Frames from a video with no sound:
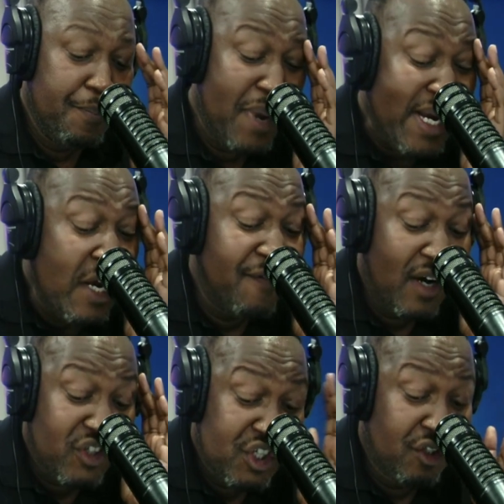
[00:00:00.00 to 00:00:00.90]
many of
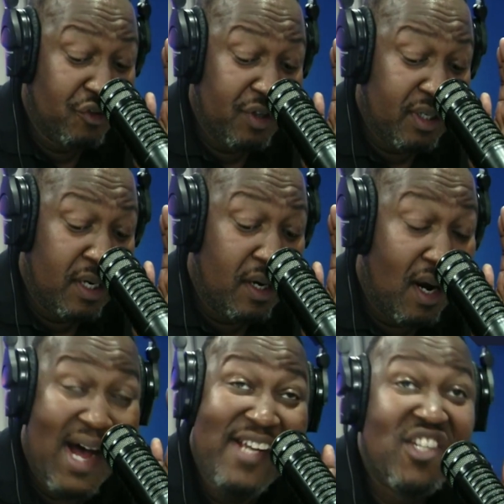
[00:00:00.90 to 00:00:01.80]
our children
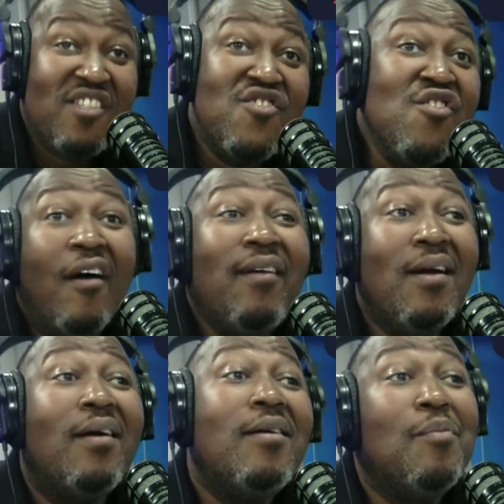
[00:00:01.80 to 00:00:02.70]
are just not in
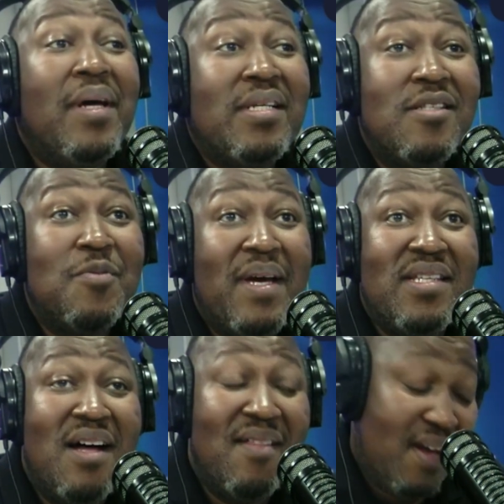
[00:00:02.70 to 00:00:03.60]
a good mental
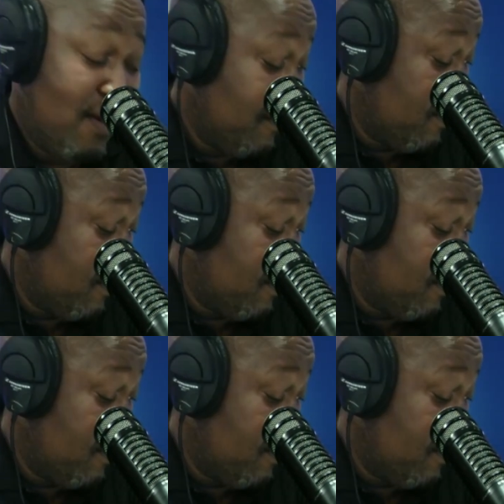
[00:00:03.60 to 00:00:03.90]
space, are they?